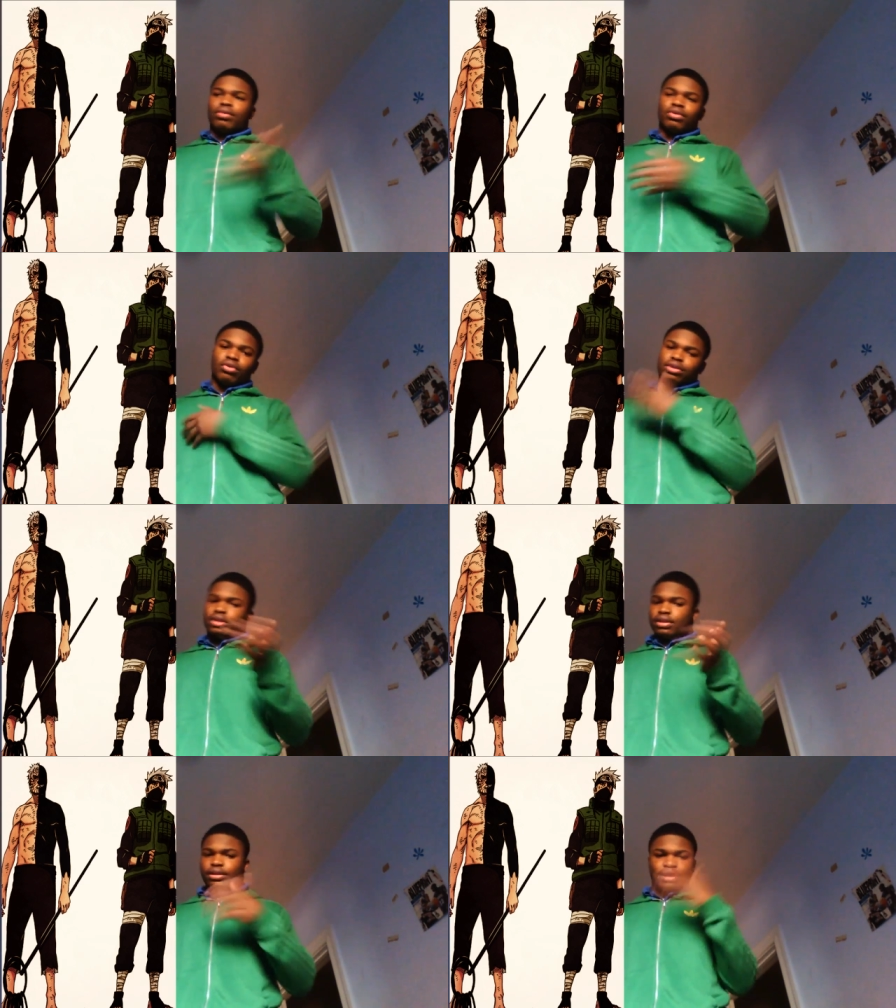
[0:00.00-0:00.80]
Of
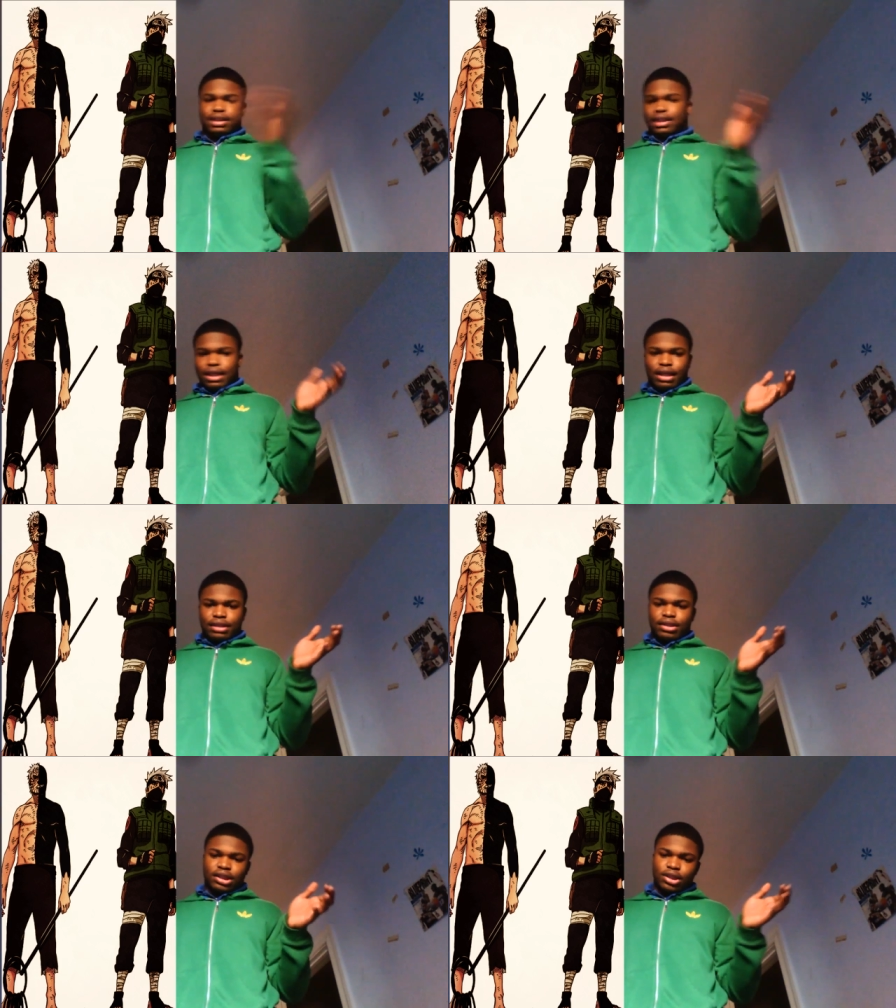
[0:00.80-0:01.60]
course, the, you
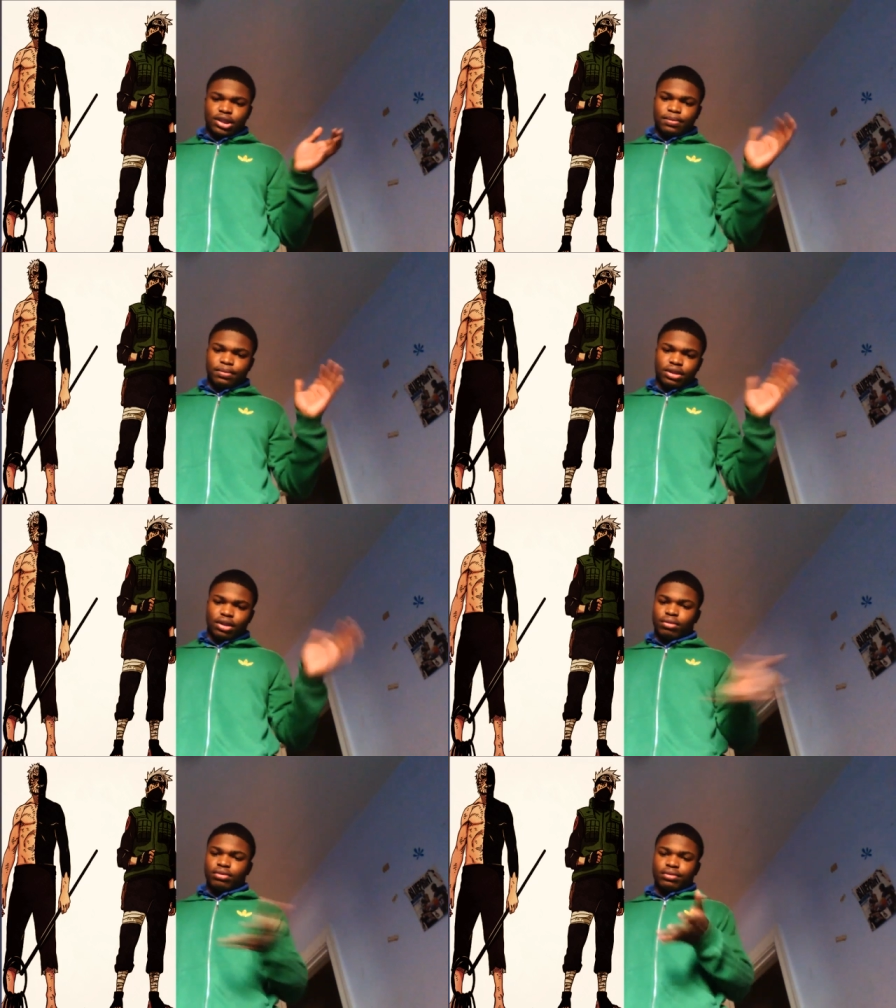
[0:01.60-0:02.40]
couldn't touch him.
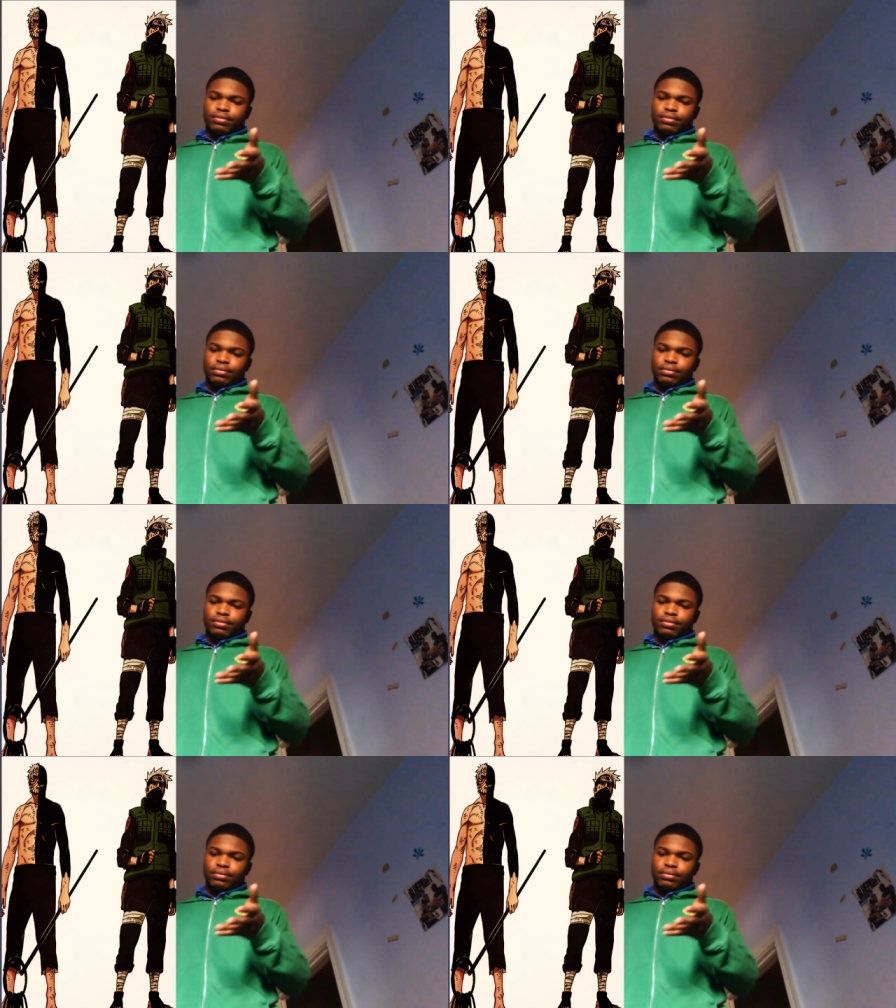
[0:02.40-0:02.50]
So,